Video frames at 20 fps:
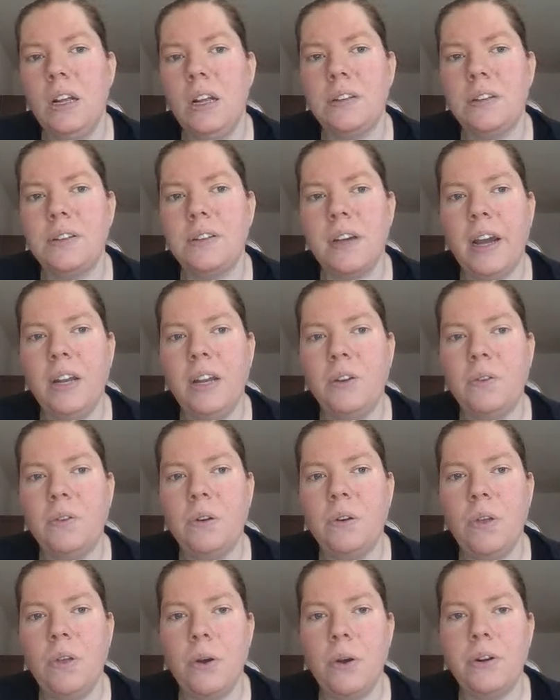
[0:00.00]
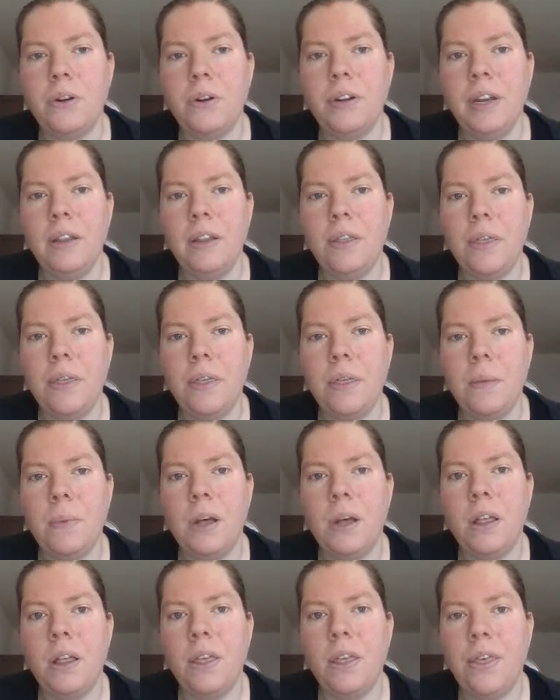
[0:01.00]
It's kind of a 13th
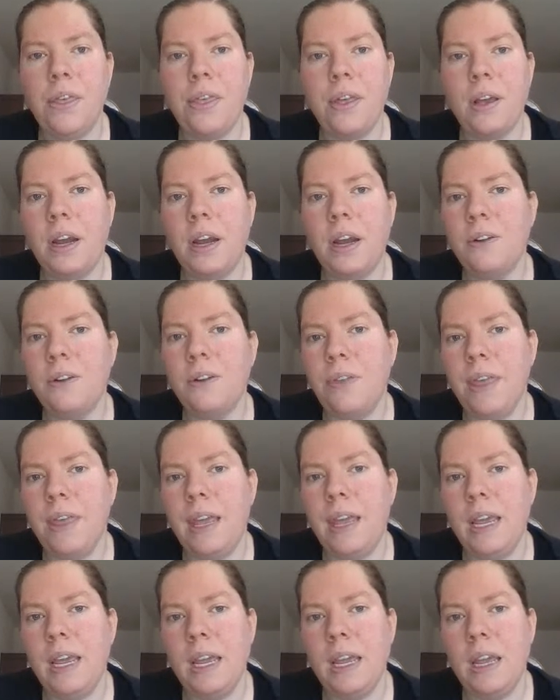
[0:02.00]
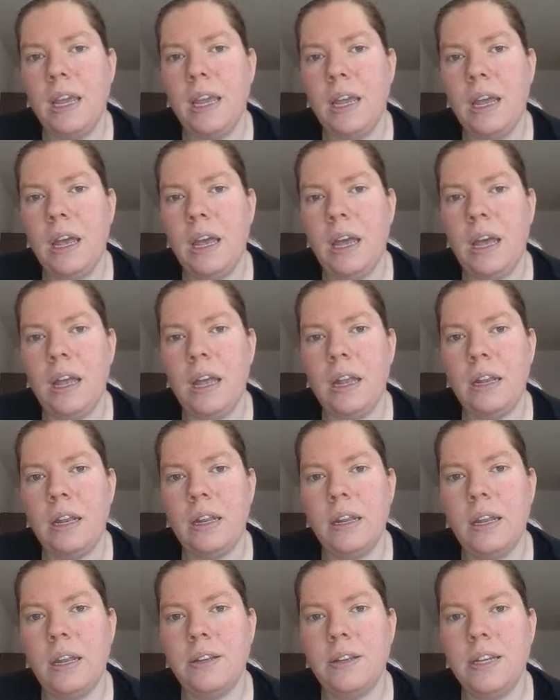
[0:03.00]
month kind of thing,
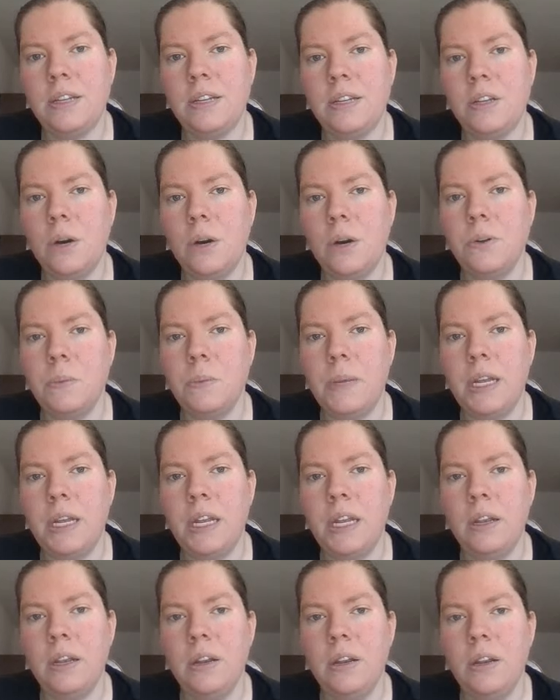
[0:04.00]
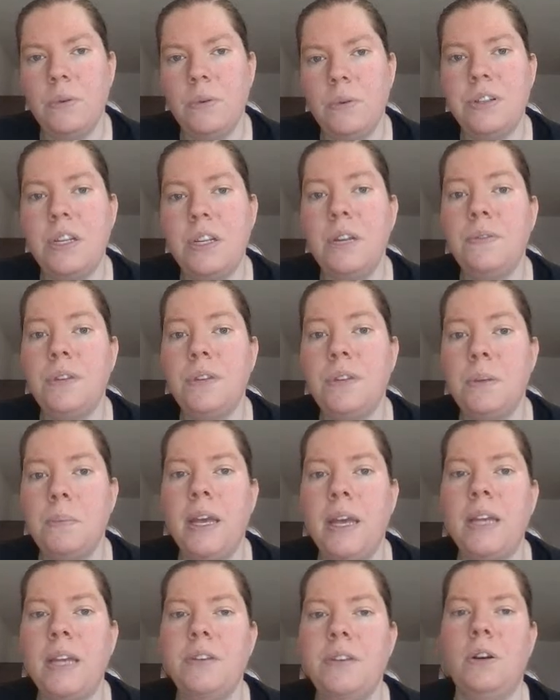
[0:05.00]
and that is going to be received in
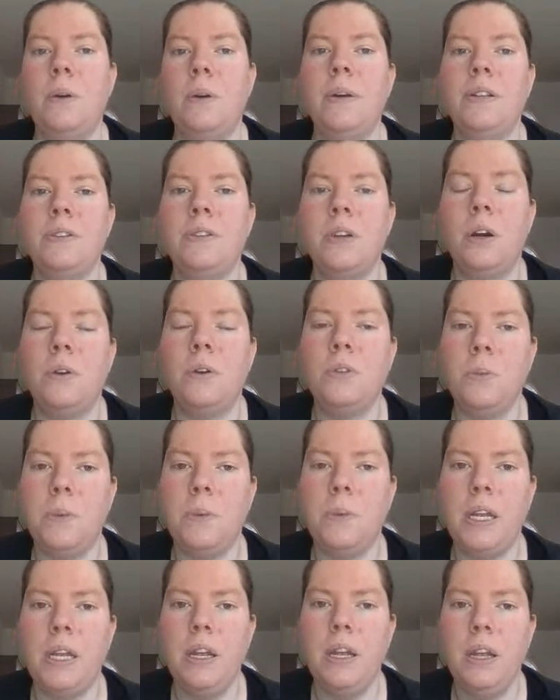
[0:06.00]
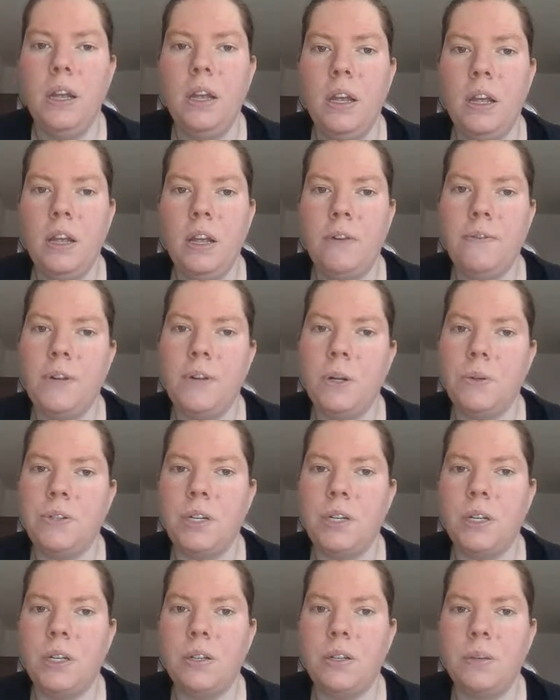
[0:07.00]
May, so it's going to be
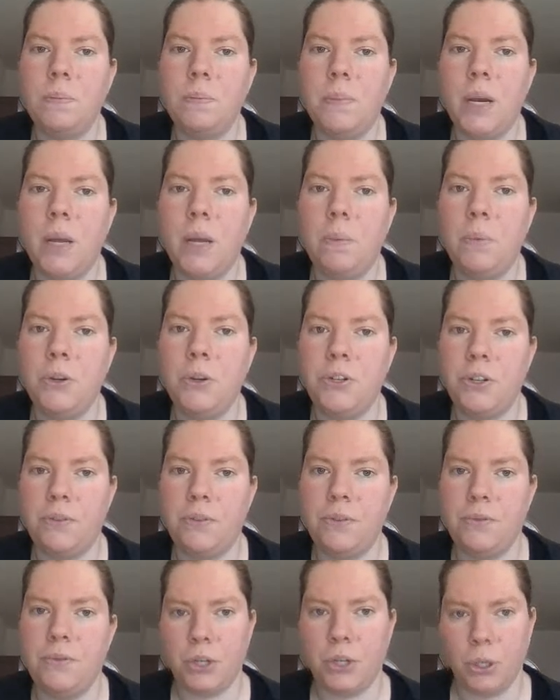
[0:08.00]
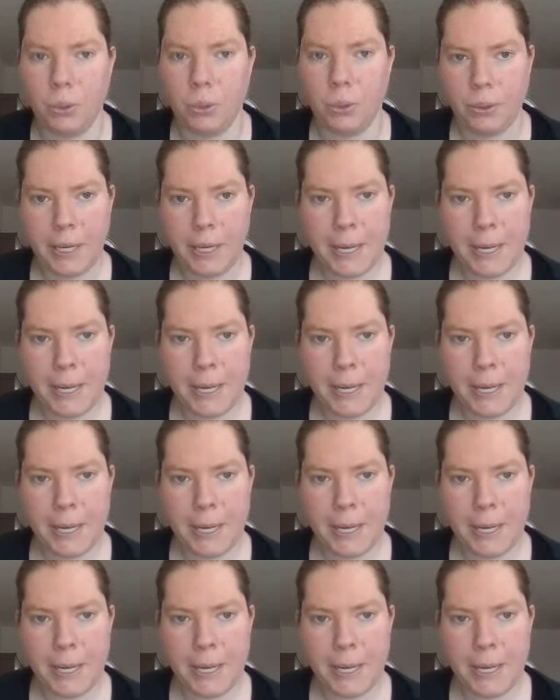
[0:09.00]
influencing my budget for June.